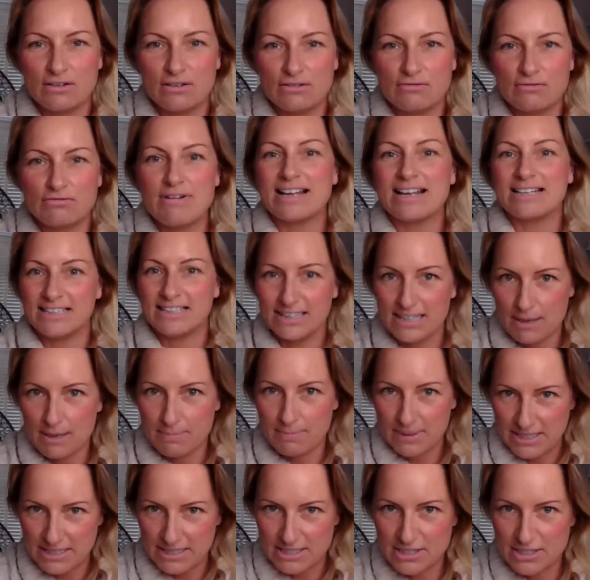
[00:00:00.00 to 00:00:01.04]
rattle a
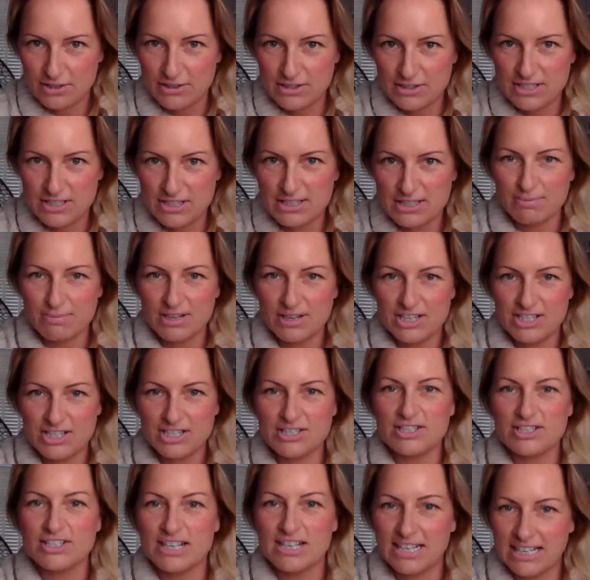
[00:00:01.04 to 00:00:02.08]
bit under the
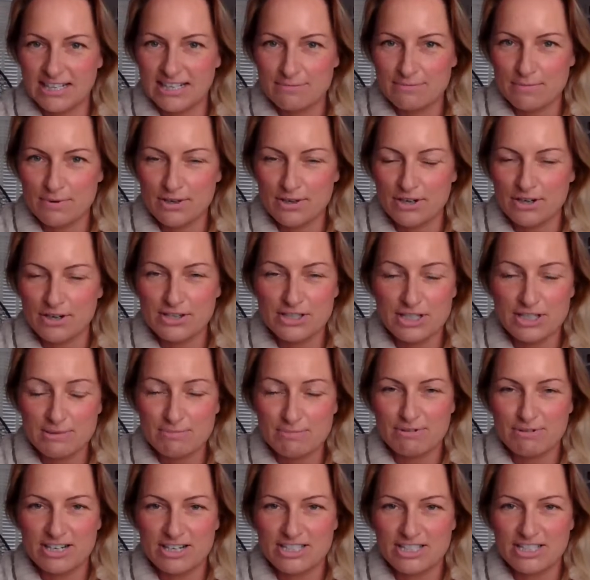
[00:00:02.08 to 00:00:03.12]
pressure, like uh, under the
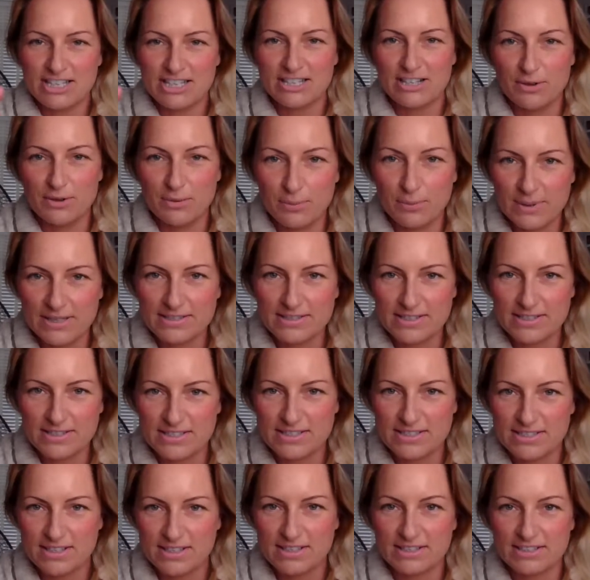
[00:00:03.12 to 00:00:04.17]
pressure, and the wheels are
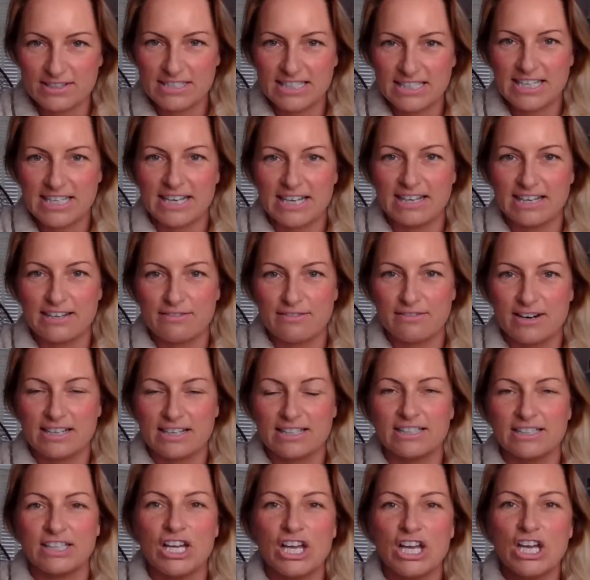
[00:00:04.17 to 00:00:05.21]
starting to kind of
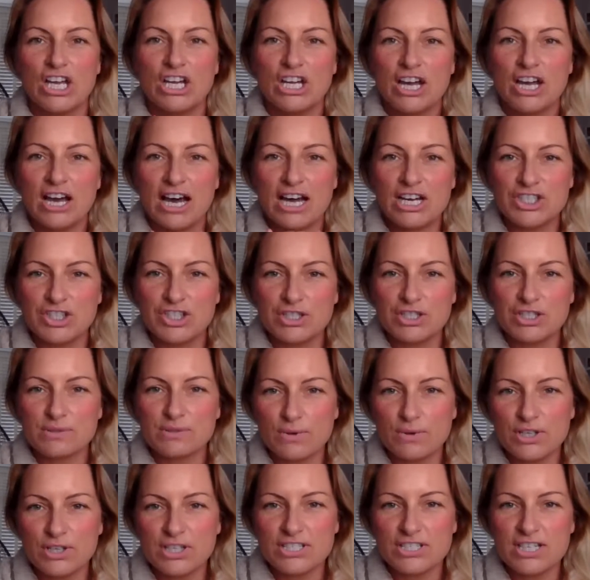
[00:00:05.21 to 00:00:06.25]
rattle, I just
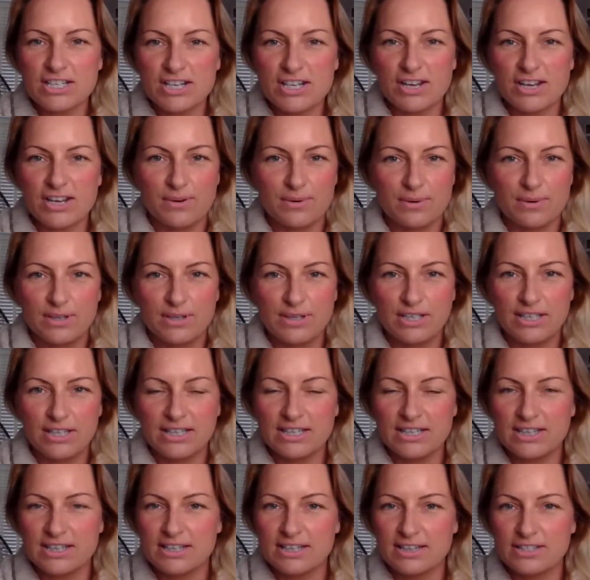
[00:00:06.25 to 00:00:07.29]
want you to know
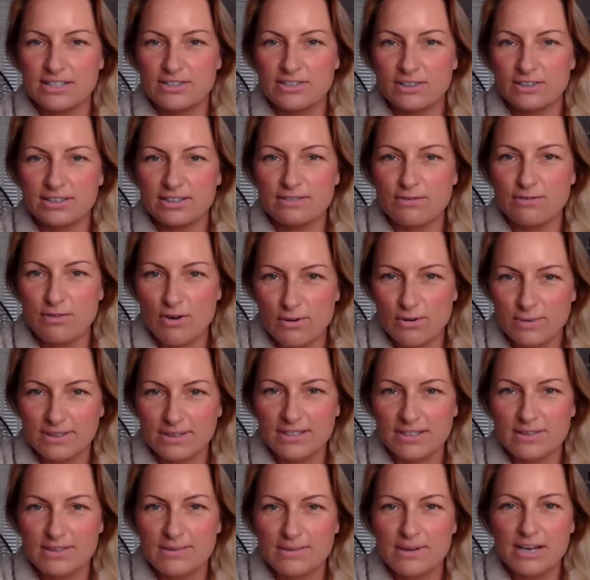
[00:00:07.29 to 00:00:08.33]
there's nothing wrong
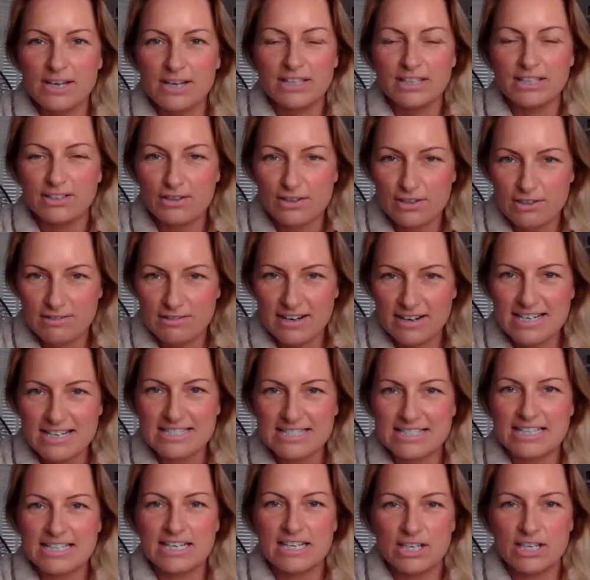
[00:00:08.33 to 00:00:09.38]
with you. You're not
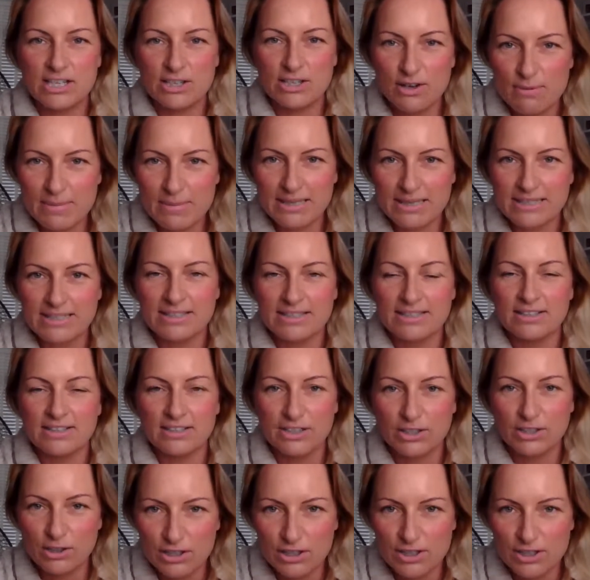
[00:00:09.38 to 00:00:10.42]
crazy. You're not mental.
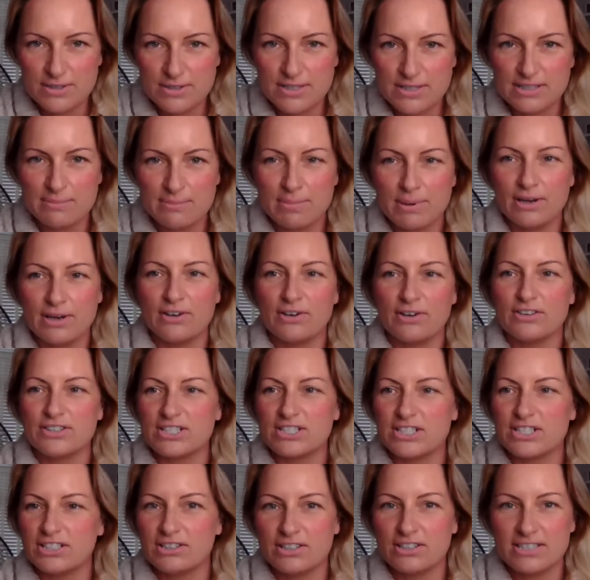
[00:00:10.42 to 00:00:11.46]
You're not losing the
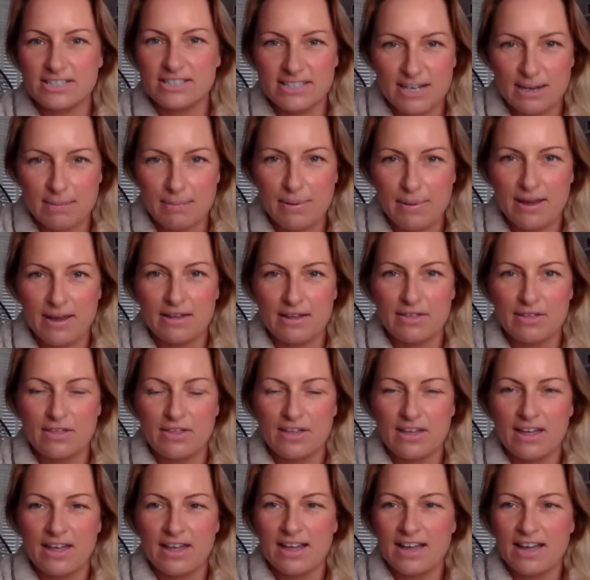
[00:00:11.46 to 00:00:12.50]
plot. You're not a psychopath.
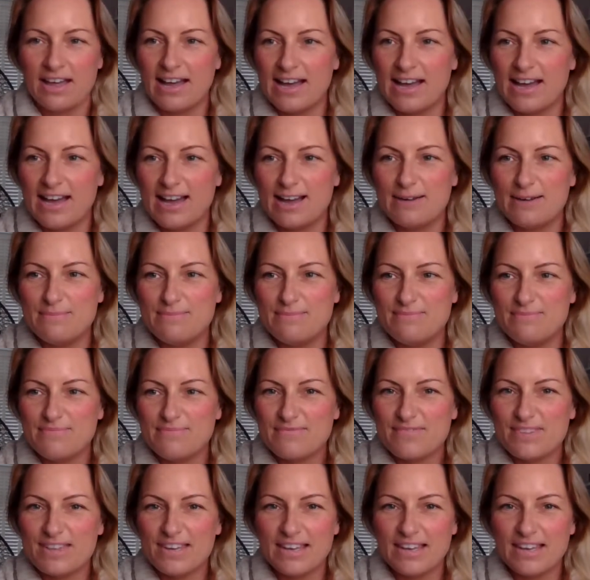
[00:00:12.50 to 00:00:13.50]
Um,